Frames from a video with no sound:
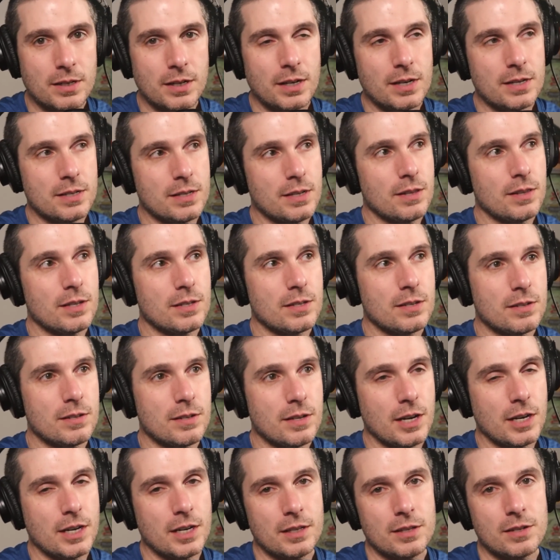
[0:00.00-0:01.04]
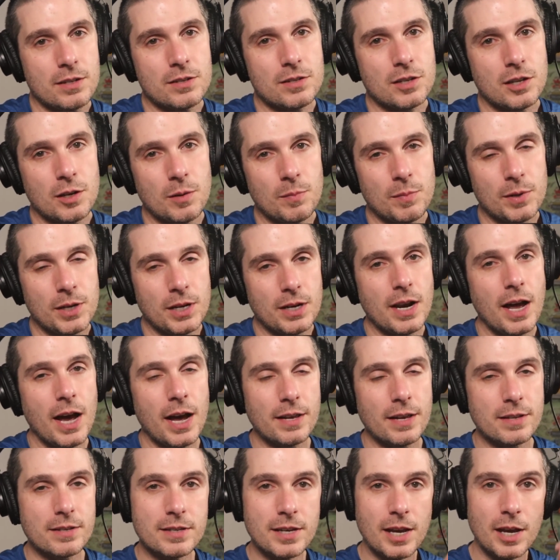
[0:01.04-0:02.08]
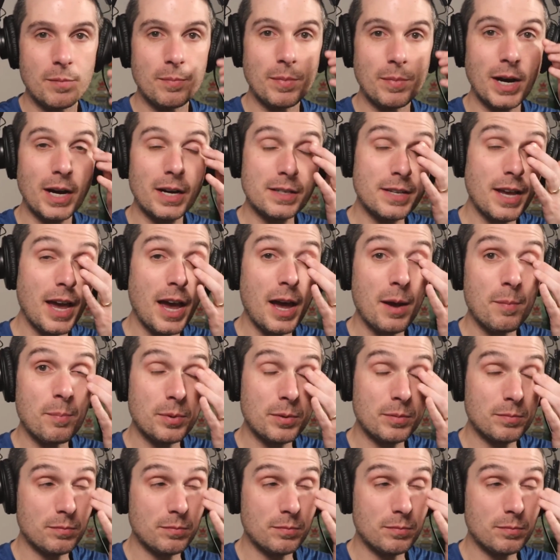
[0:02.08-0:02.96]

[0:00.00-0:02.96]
And I said, this is going to be a non-sandbox app.